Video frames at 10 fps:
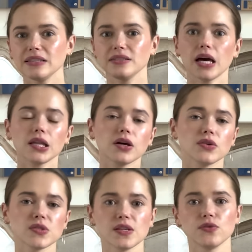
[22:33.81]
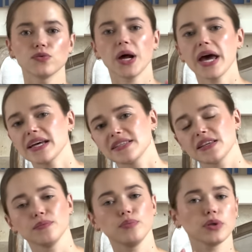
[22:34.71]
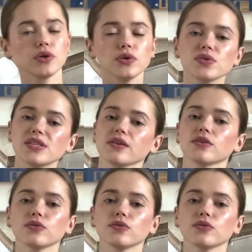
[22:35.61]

yellows and reds and blues and